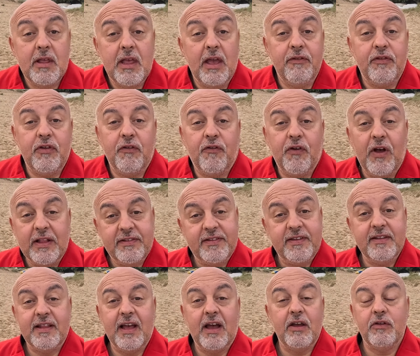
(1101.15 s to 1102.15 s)
if you
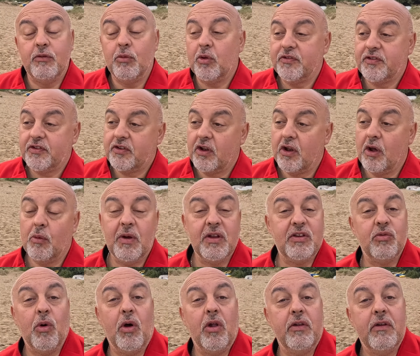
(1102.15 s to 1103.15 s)
fancied that, you wanted to know
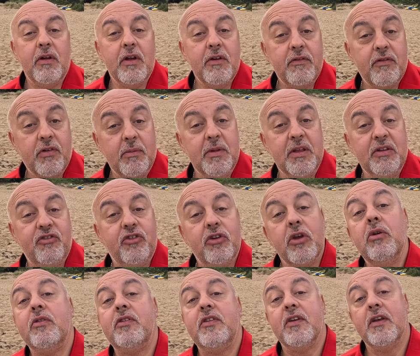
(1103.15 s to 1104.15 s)
which one from this
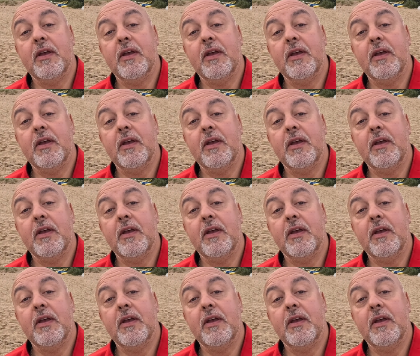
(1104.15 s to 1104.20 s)
shoot